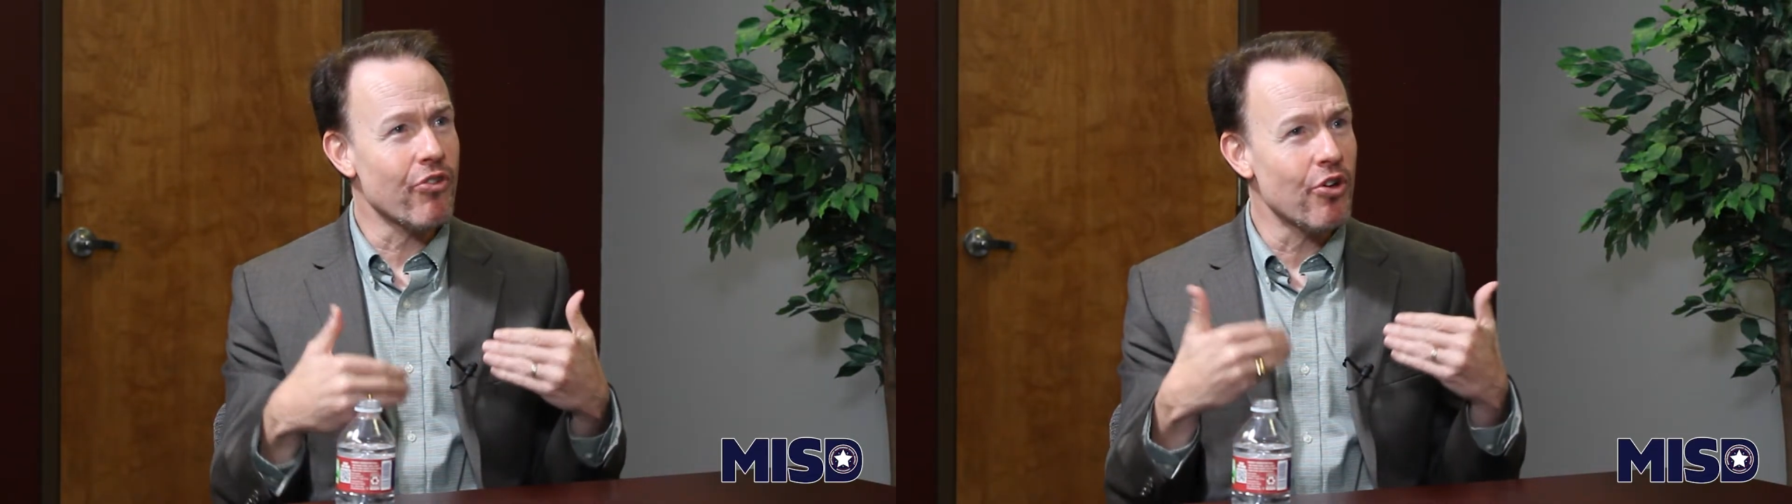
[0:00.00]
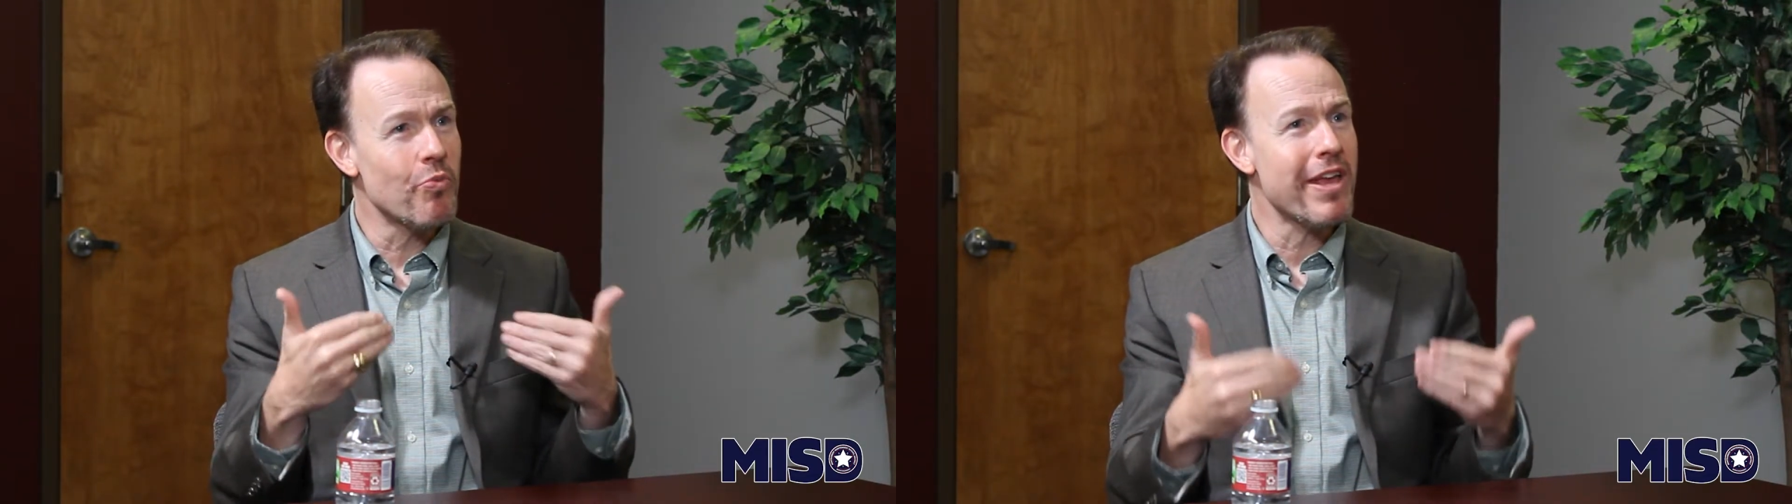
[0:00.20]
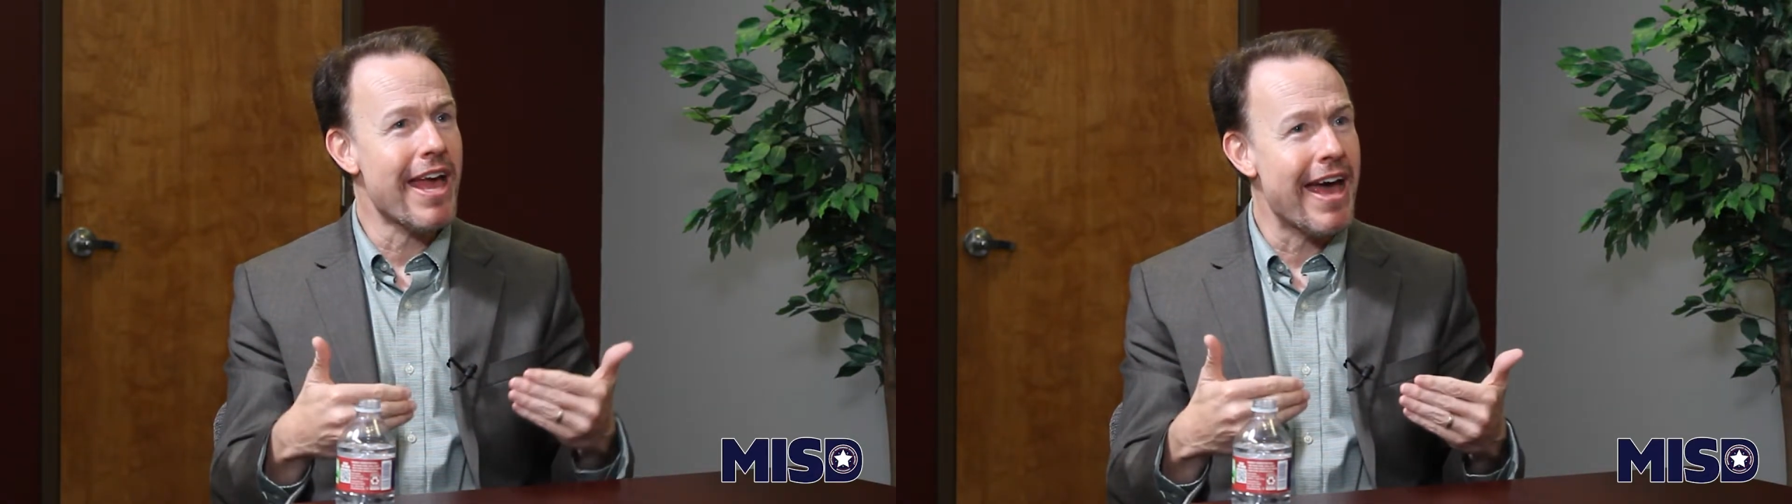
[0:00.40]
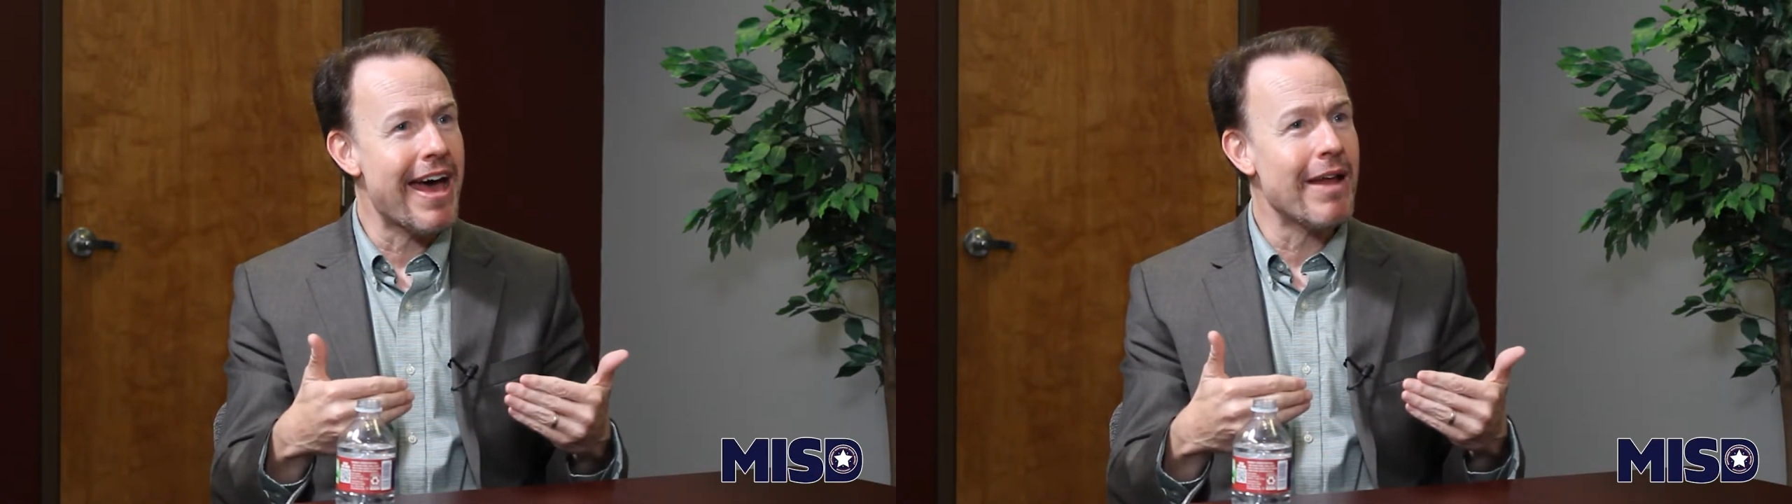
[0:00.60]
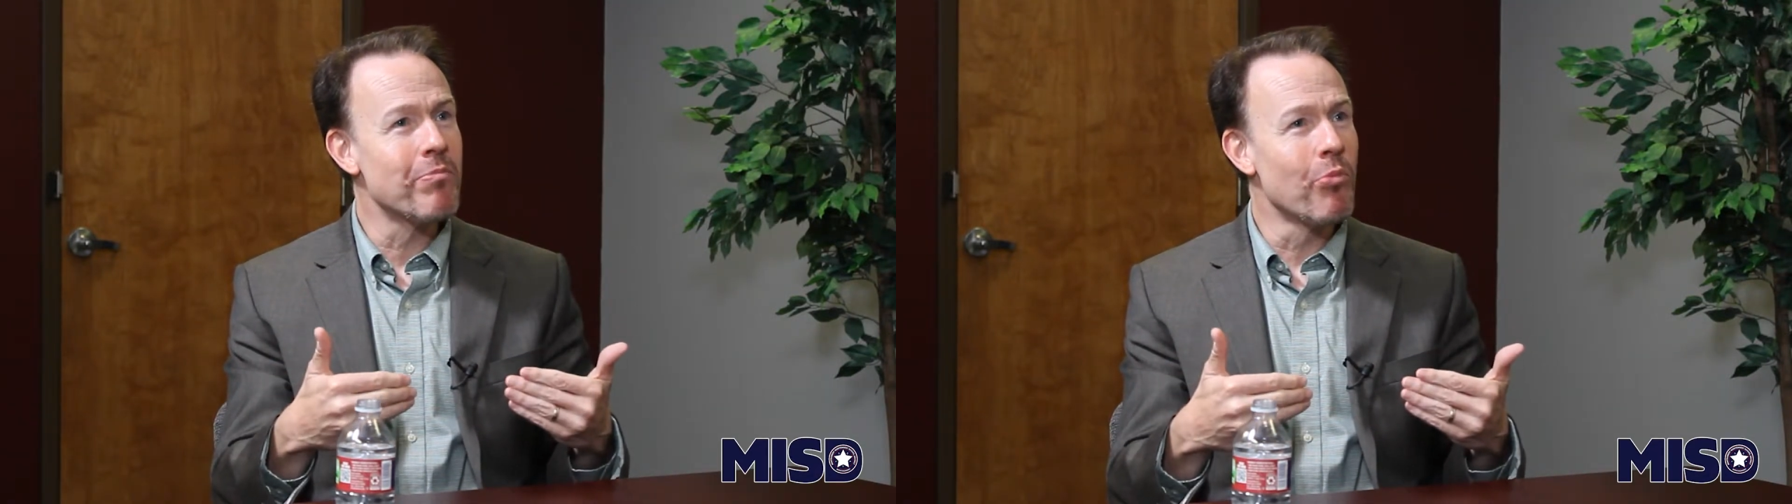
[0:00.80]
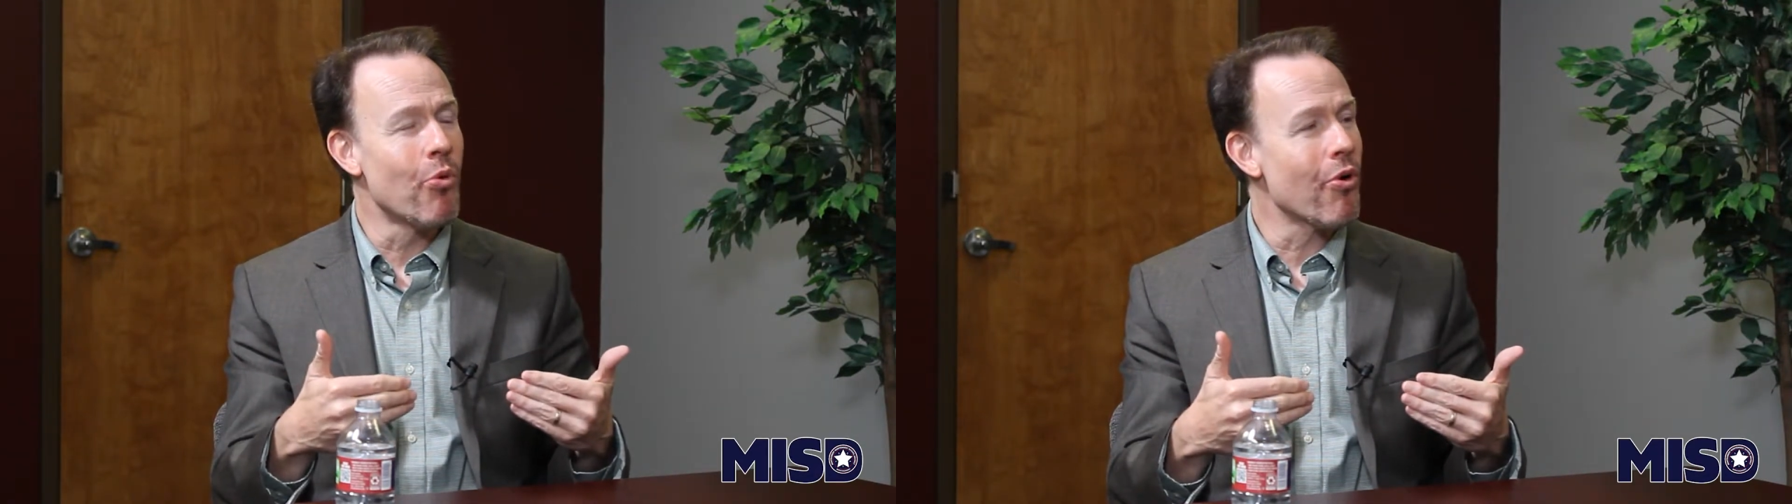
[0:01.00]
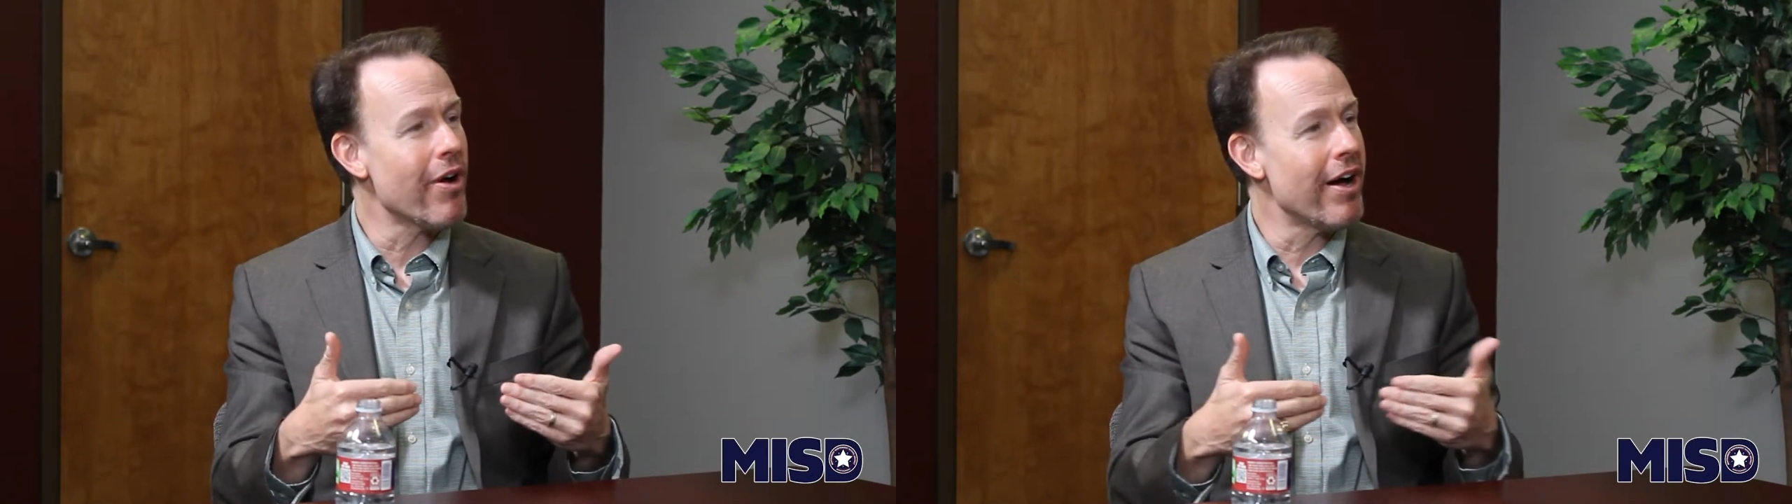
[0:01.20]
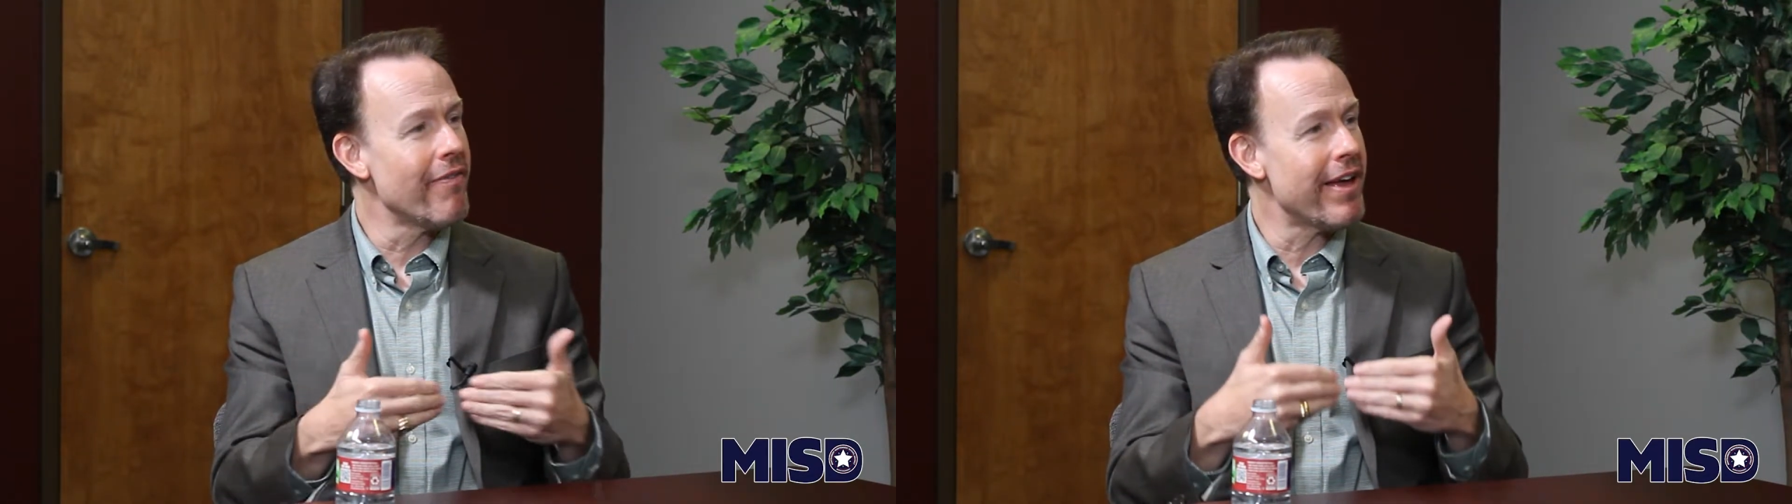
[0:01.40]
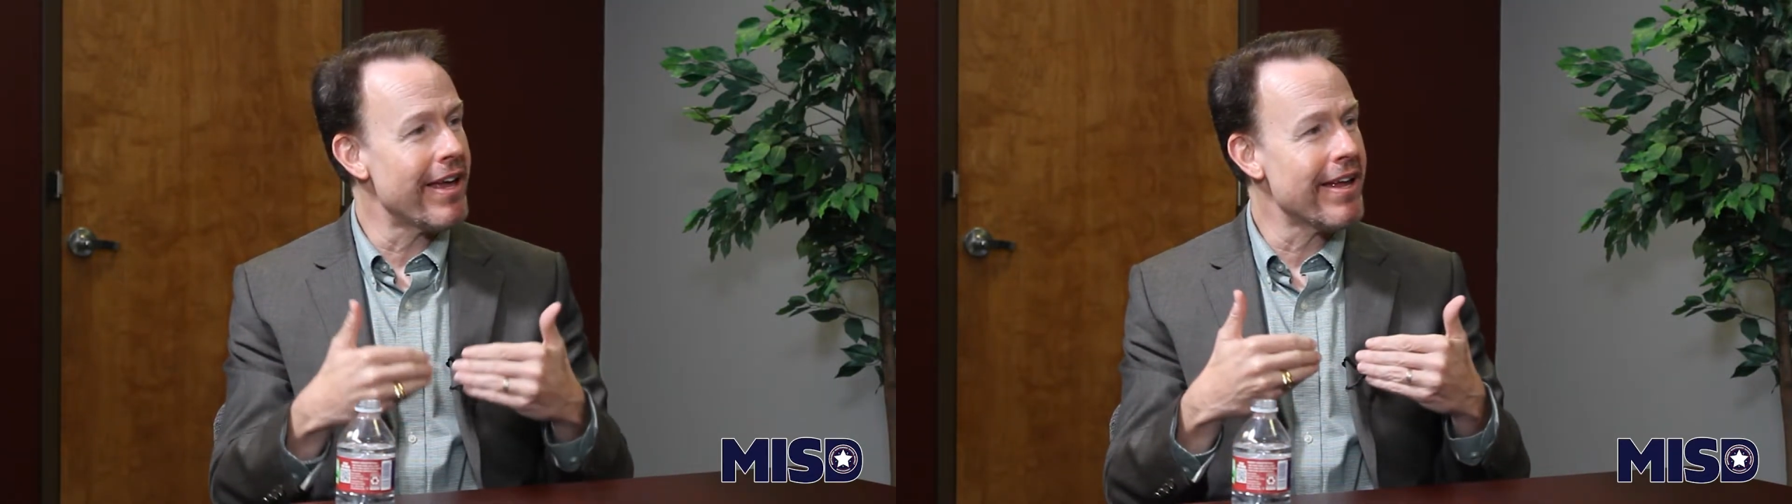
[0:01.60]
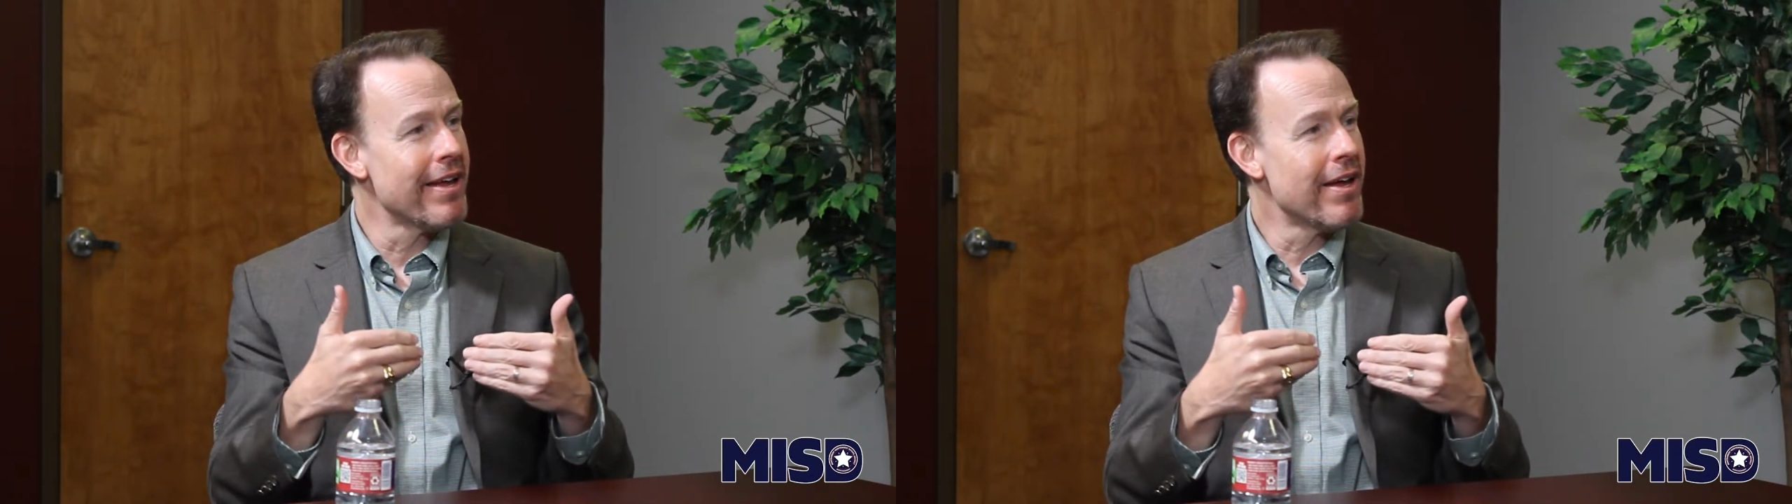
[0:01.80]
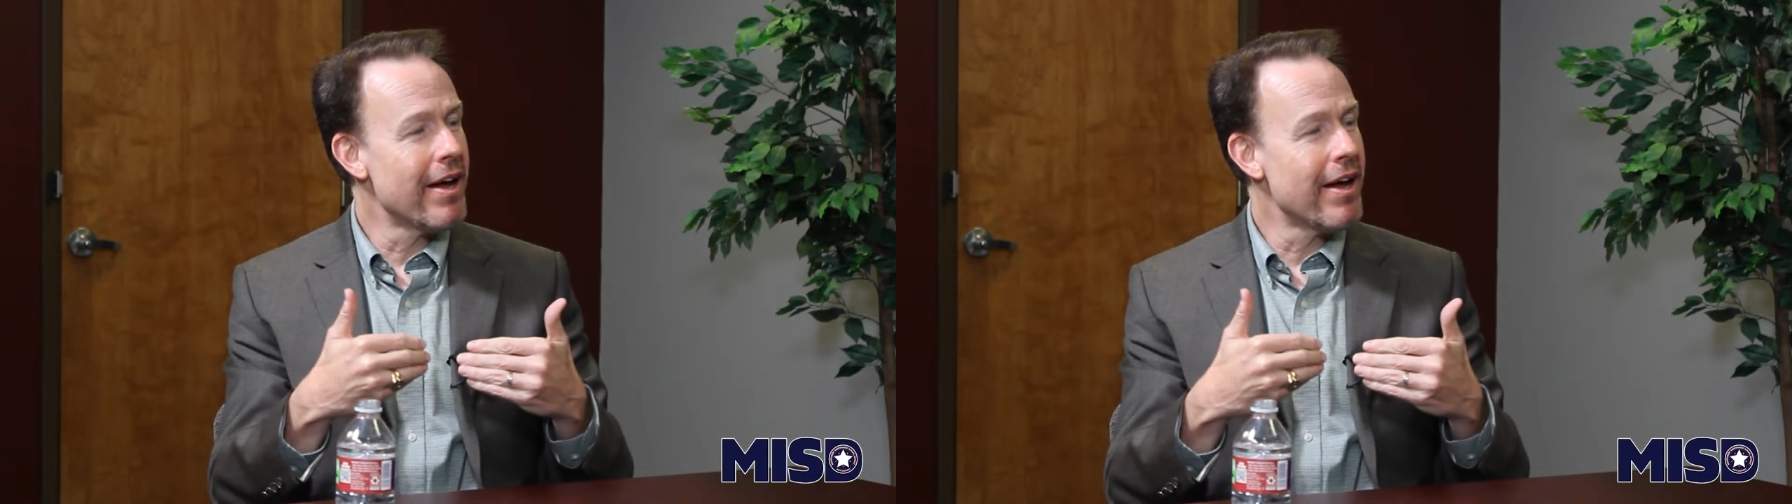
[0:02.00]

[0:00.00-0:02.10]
could we add more of a